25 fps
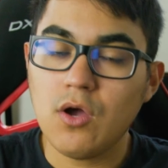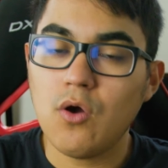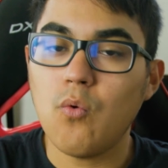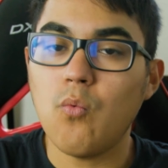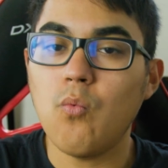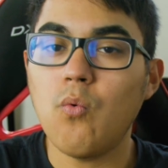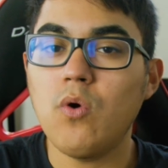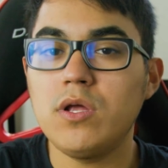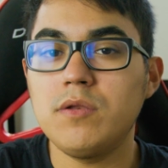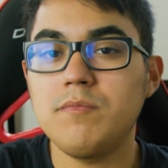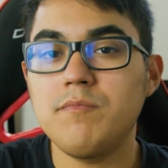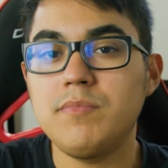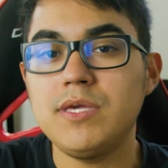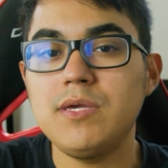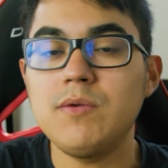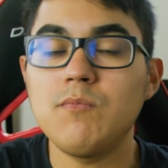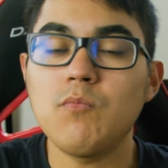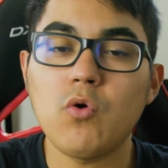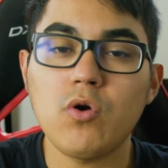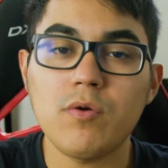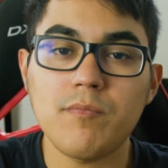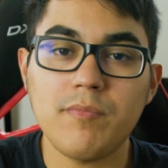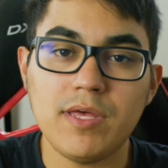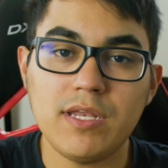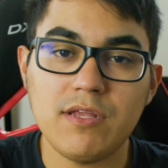one being
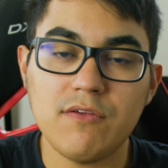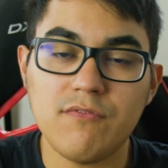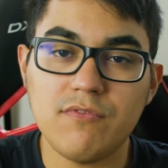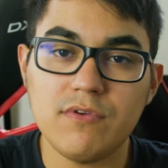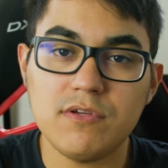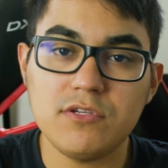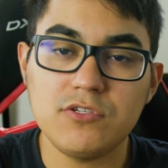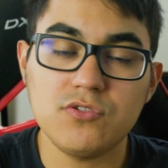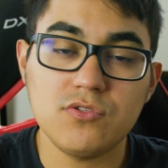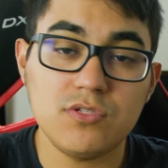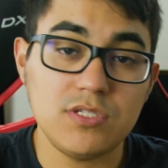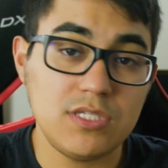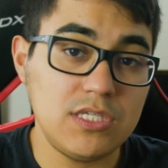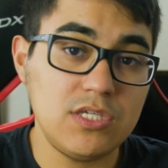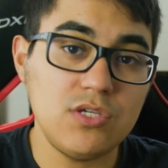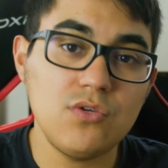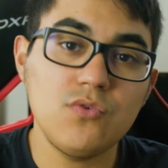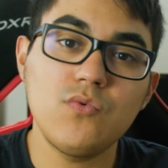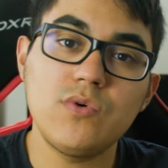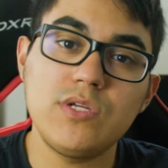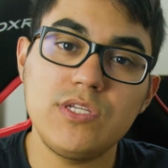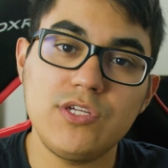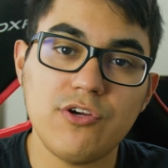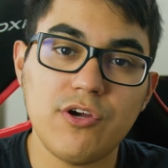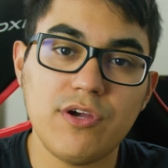more beneficial to
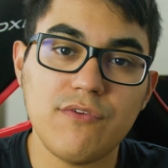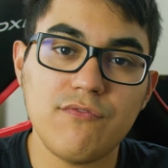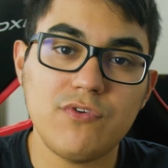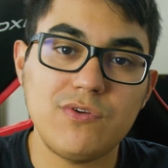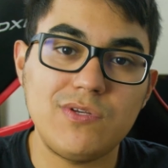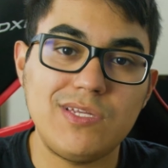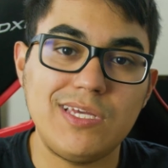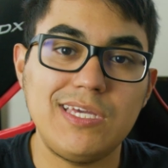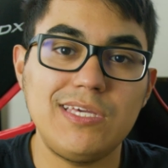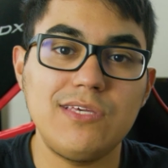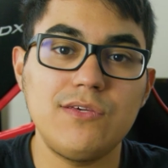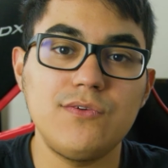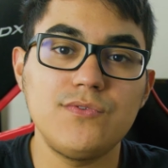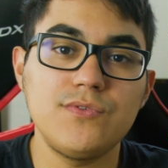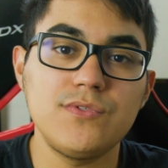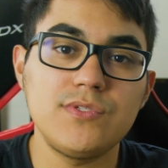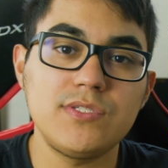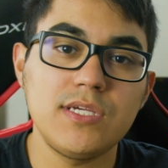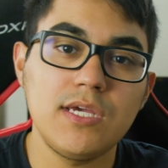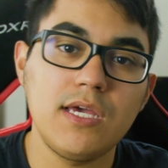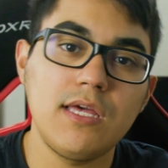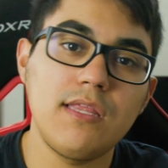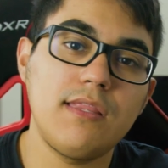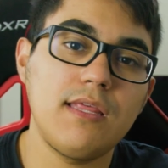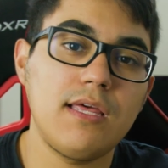you in your everyday
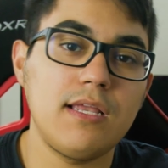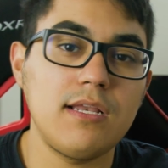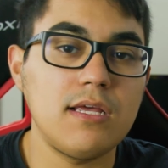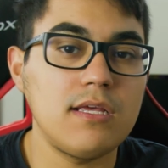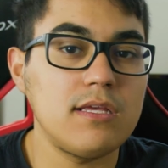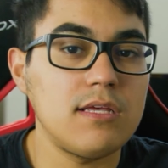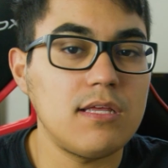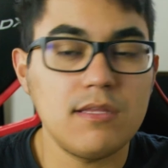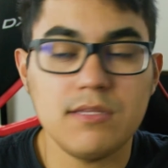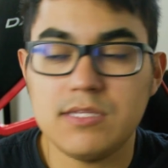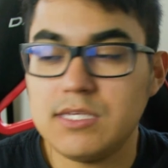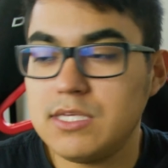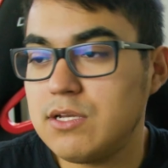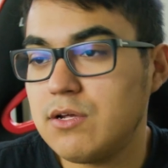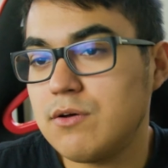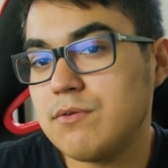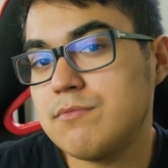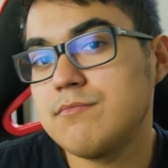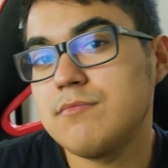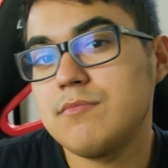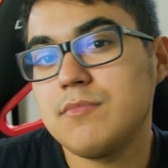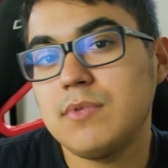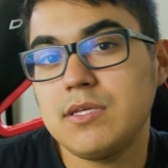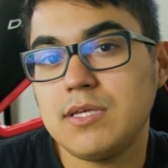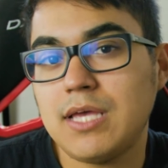use than,
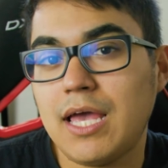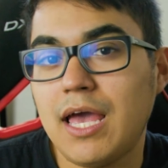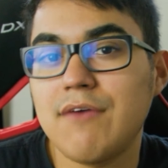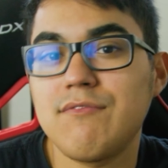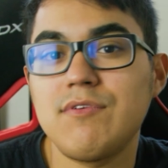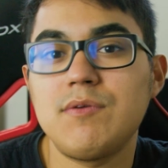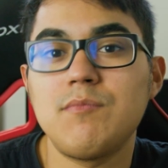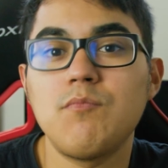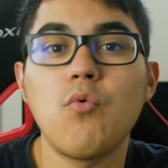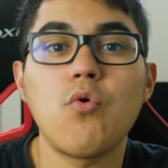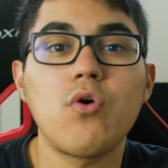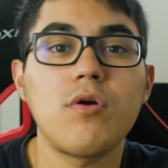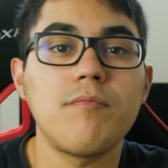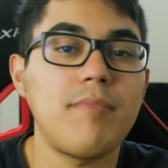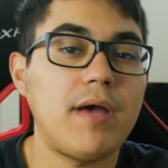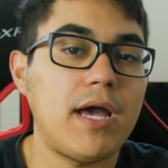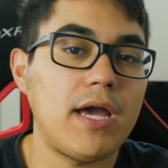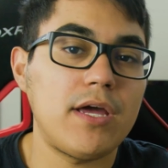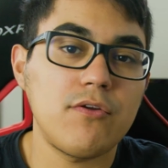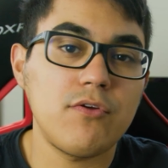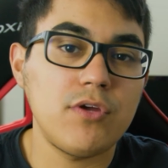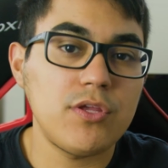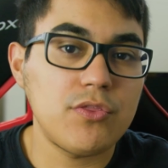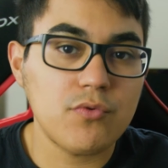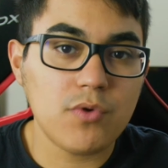having more
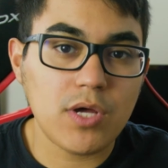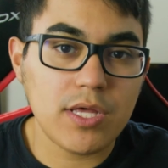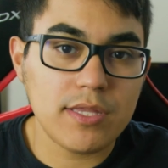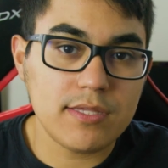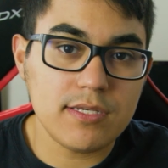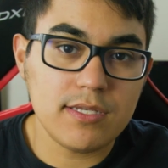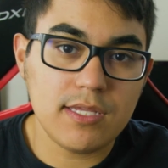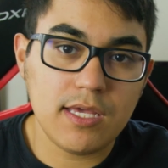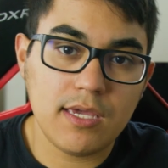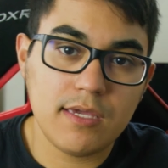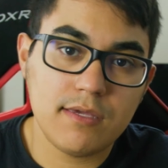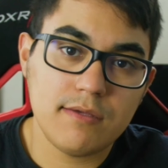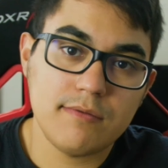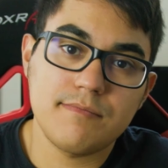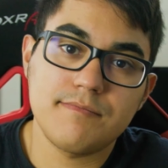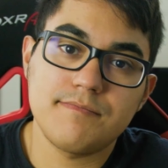battery throughout the day.